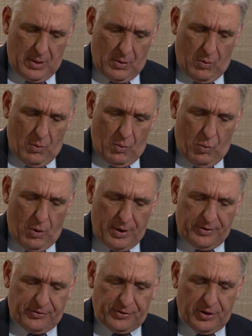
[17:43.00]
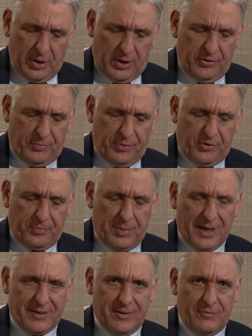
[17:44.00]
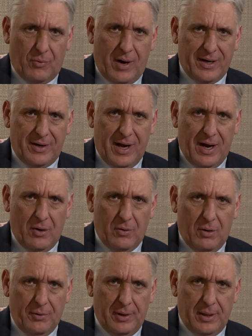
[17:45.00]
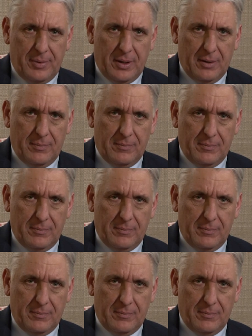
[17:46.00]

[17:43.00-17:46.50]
What is Turkey's perspective right now on Libya?